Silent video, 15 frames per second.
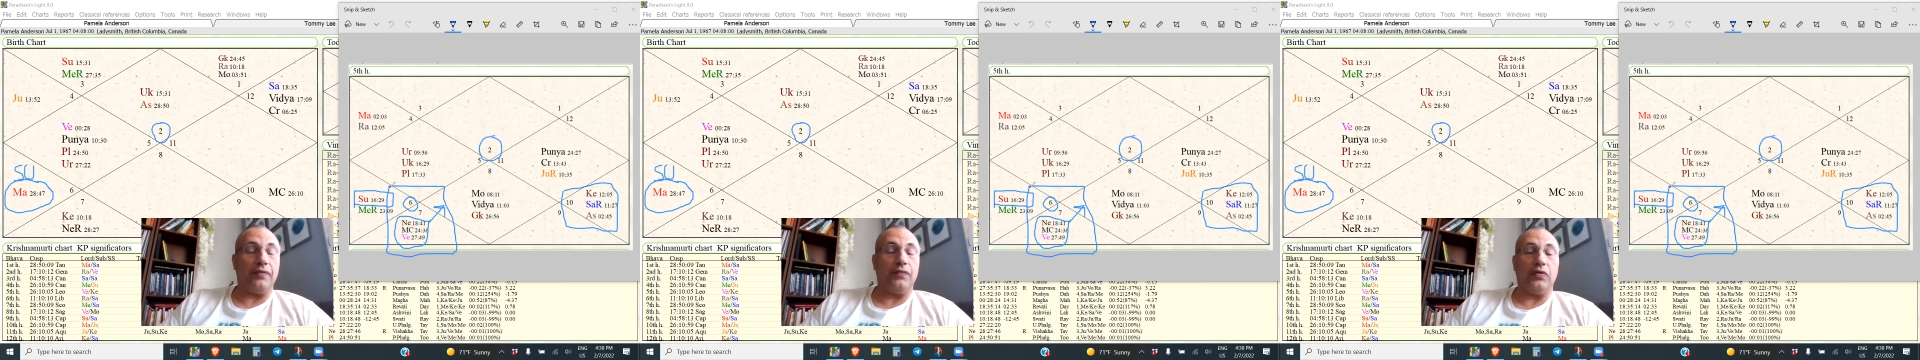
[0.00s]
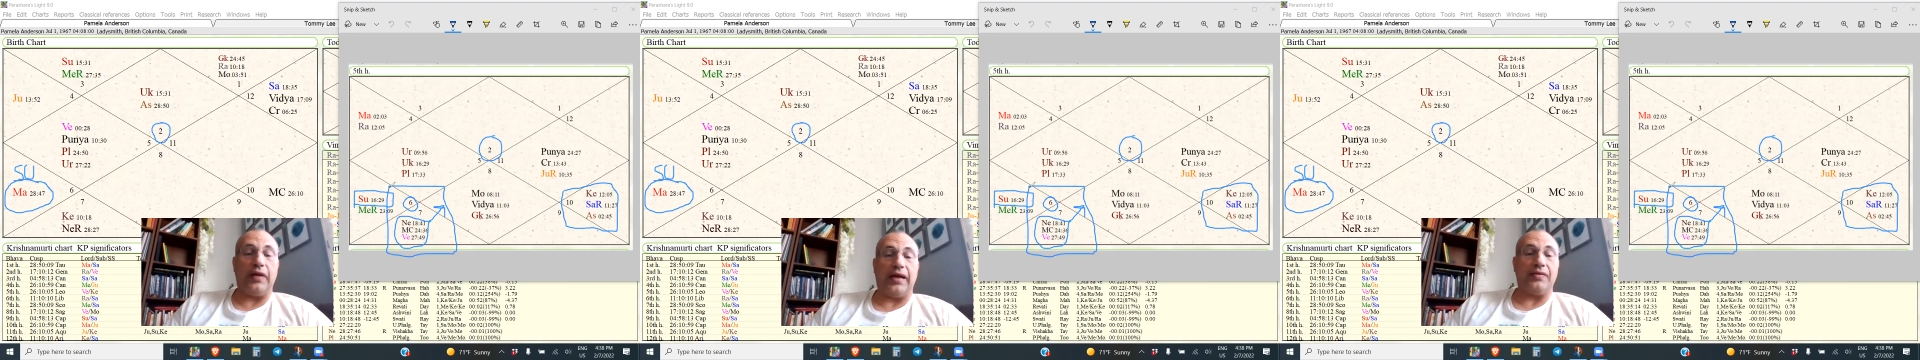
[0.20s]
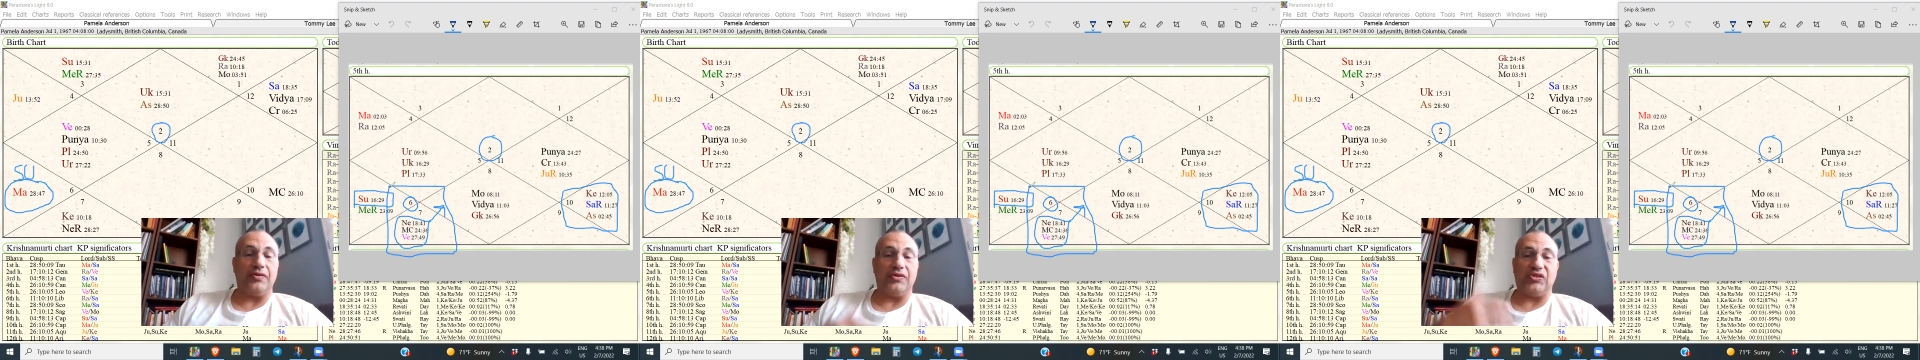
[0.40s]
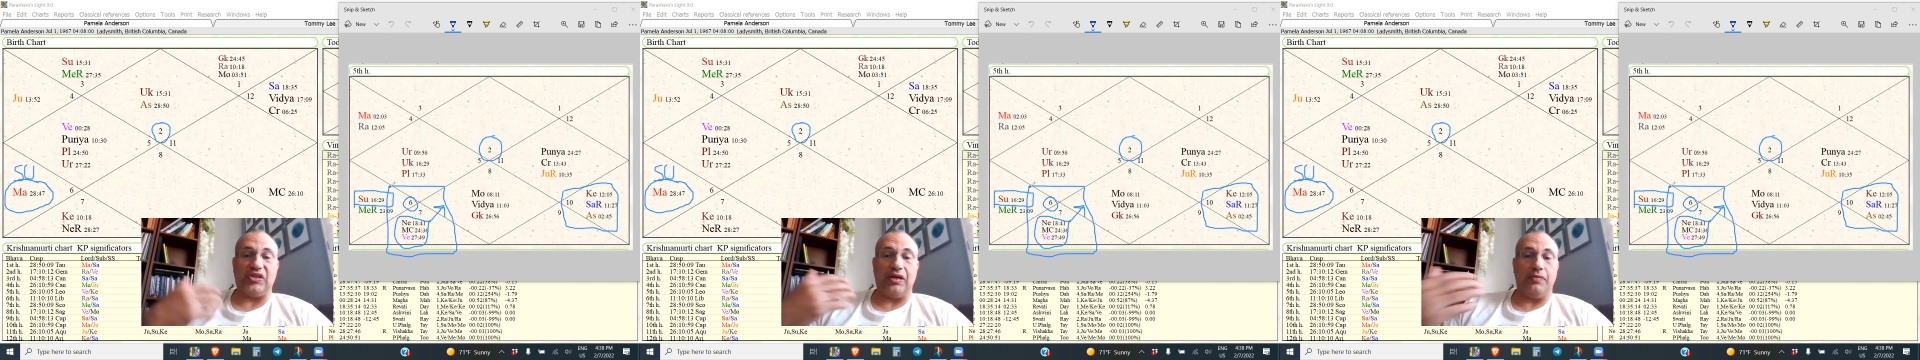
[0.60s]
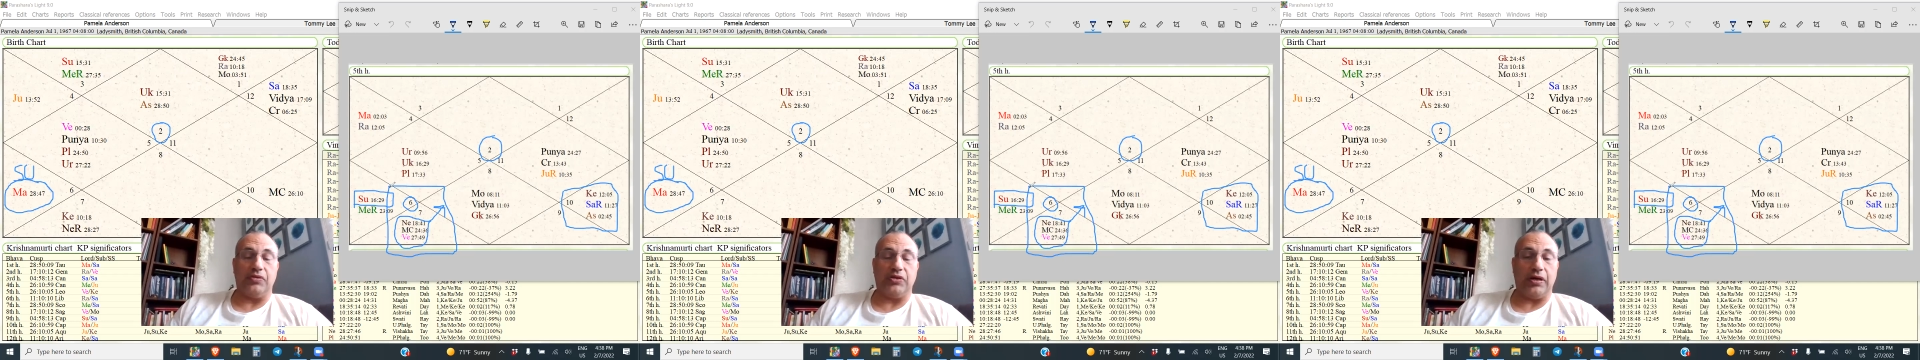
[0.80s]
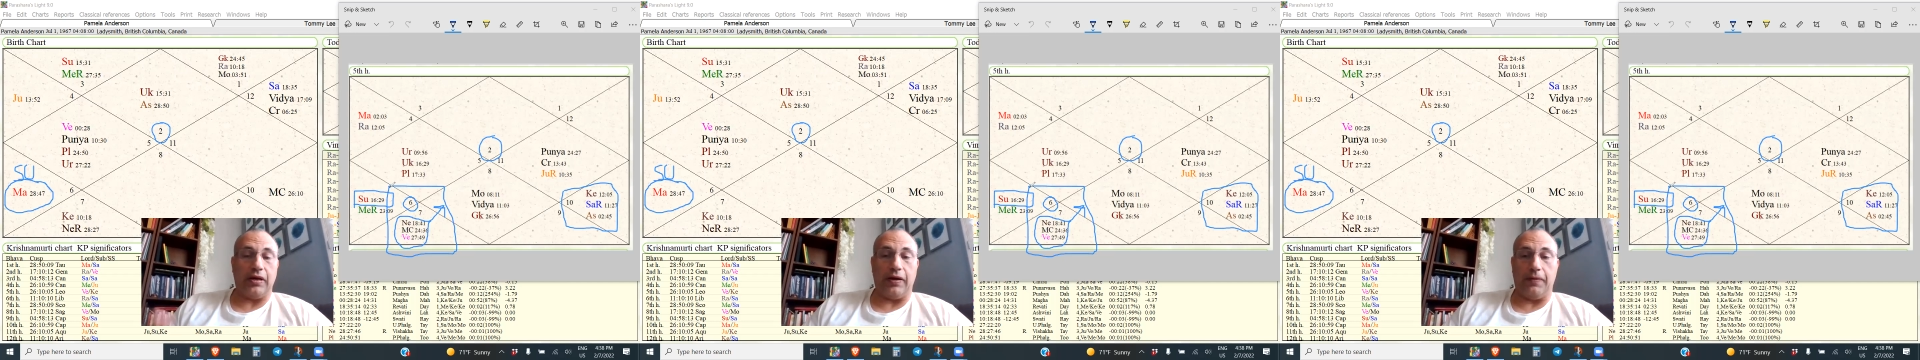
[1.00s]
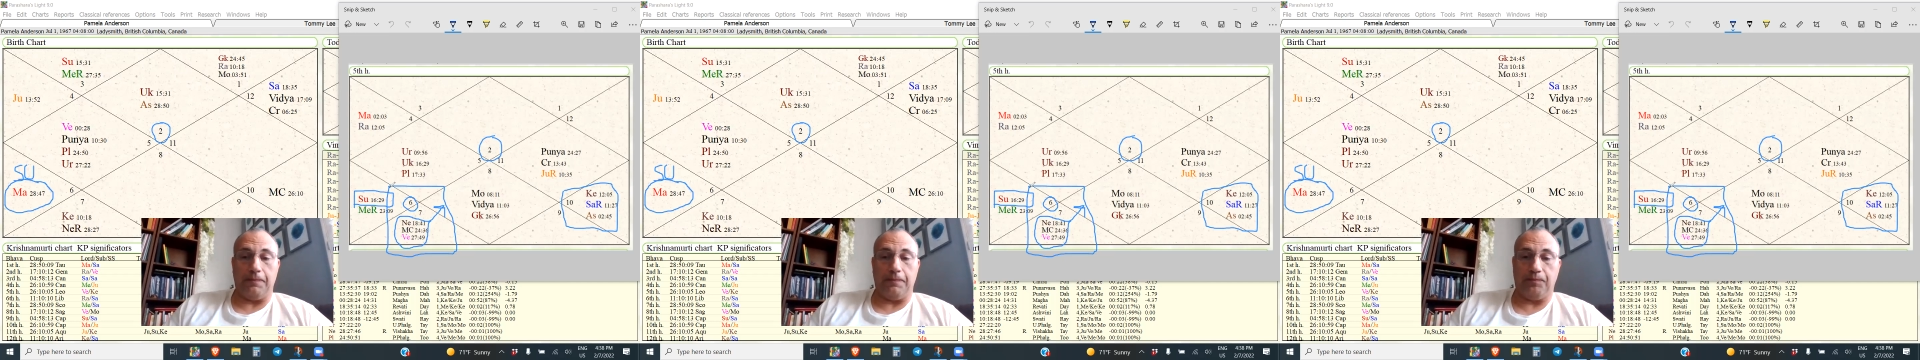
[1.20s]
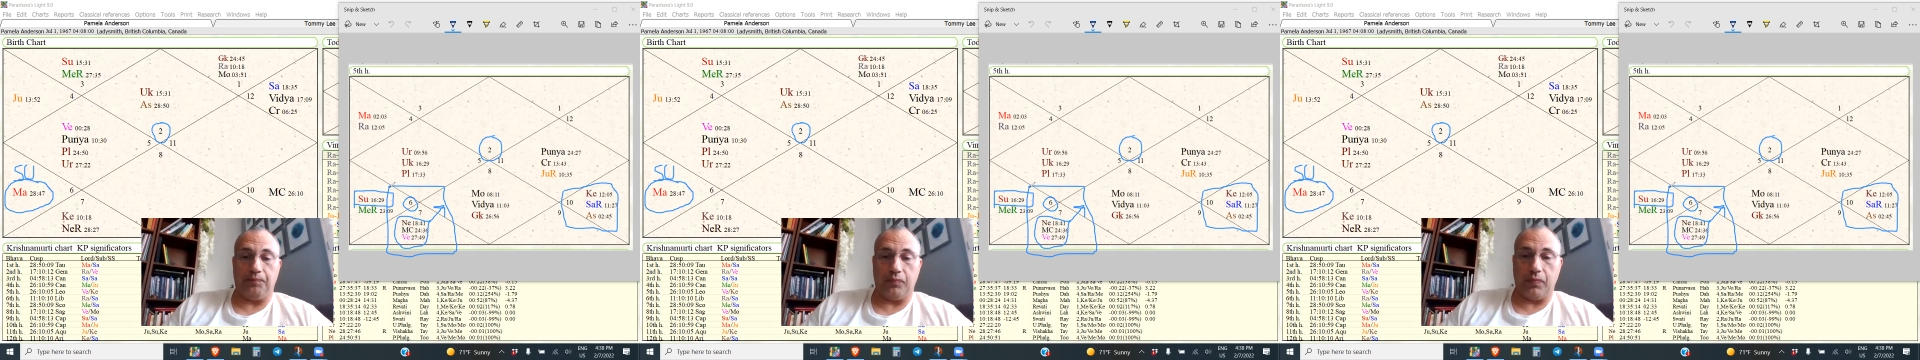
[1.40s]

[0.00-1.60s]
devil at the same time.